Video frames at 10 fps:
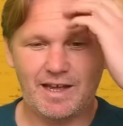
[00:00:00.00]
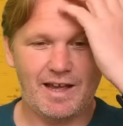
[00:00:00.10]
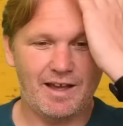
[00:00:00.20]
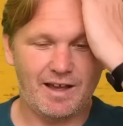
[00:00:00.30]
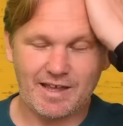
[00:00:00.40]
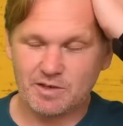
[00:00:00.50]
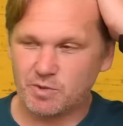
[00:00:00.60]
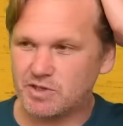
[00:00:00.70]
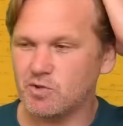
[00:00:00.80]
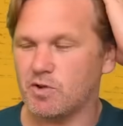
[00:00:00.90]
I guess we
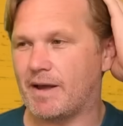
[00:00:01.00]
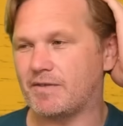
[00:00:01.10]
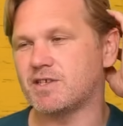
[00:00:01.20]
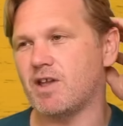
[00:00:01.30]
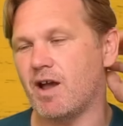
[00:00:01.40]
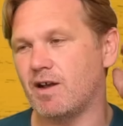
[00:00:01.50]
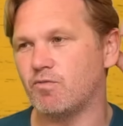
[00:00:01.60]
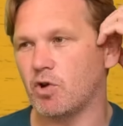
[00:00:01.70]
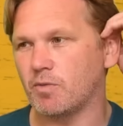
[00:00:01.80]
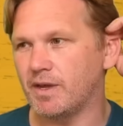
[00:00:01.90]
can talk about the style of
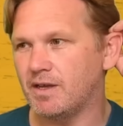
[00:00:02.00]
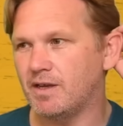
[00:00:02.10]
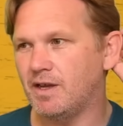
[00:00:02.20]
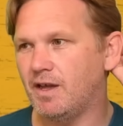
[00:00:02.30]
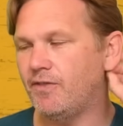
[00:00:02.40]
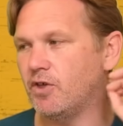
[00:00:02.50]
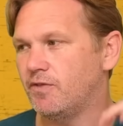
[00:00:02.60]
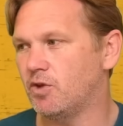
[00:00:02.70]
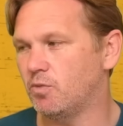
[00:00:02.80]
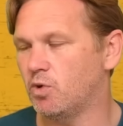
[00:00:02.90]
rugby
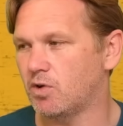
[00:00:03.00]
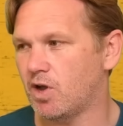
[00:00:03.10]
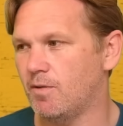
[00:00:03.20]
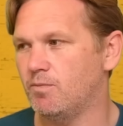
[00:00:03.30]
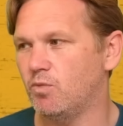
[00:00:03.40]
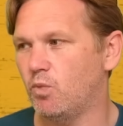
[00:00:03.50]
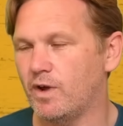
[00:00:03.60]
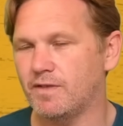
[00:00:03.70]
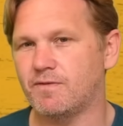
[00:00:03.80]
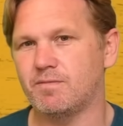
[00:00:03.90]
that will come
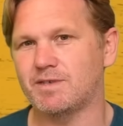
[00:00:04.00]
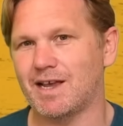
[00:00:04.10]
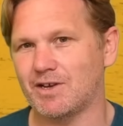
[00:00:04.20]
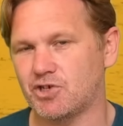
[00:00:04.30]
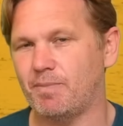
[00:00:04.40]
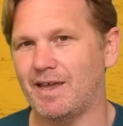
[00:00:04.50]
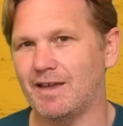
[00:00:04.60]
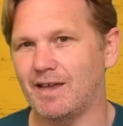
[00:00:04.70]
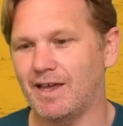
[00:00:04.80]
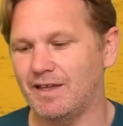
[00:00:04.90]
with Sacha
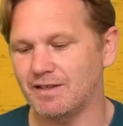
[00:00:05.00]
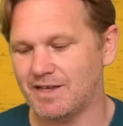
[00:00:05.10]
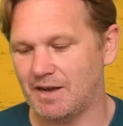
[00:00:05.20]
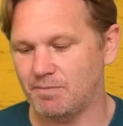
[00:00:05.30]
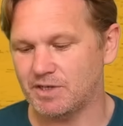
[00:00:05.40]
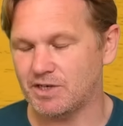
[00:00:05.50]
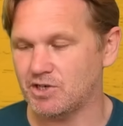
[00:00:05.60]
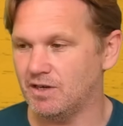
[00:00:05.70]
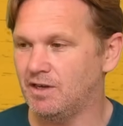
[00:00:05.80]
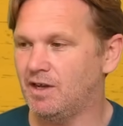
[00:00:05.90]
being in the 10
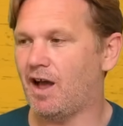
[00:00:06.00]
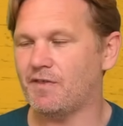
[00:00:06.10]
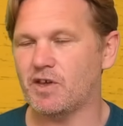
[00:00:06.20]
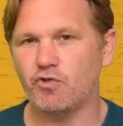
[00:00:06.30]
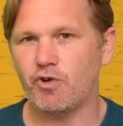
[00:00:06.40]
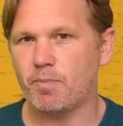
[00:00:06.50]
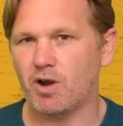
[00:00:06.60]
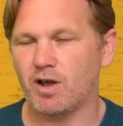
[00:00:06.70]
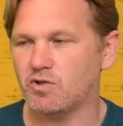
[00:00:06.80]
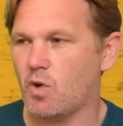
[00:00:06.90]
position. I think Hondre
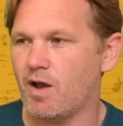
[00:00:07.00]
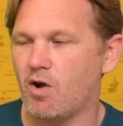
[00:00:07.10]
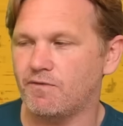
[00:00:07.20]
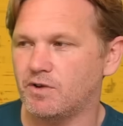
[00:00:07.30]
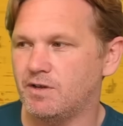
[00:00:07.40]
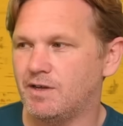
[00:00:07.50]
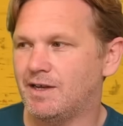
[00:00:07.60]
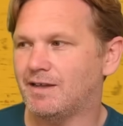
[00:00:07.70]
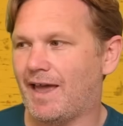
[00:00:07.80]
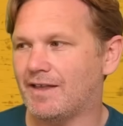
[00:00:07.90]
Pollard quite often
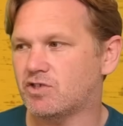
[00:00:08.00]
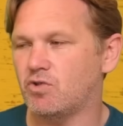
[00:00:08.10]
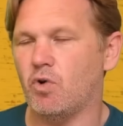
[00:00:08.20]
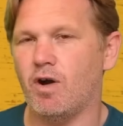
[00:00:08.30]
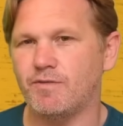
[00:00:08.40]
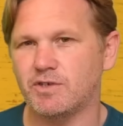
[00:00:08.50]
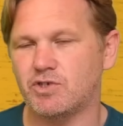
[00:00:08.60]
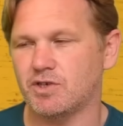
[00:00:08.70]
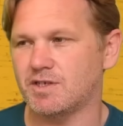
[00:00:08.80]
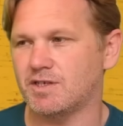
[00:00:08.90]
gets thought of as
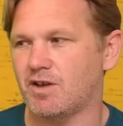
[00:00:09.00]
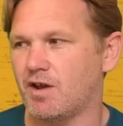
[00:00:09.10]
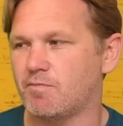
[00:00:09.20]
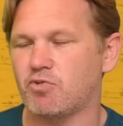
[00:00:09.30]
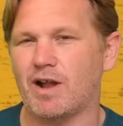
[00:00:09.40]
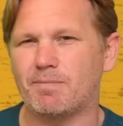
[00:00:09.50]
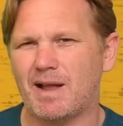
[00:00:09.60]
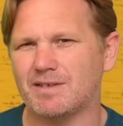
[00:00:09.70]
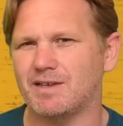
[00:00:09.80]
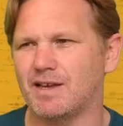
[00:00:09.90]
just a kind of
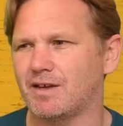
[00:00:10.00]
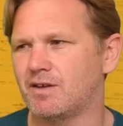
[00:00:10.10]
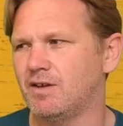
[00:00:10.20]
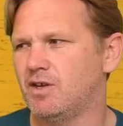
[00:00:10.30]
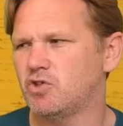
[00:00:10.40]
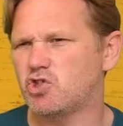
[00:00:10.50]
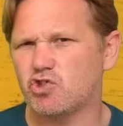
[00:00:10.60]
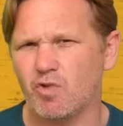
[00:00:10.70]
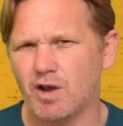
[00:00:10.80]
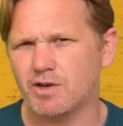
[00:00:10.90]
pragmatic
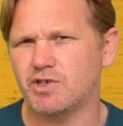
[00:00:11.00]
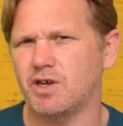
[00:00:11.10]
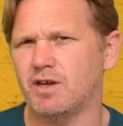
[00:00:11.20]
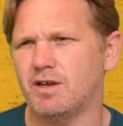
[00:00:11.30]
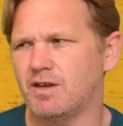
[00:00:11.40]
structure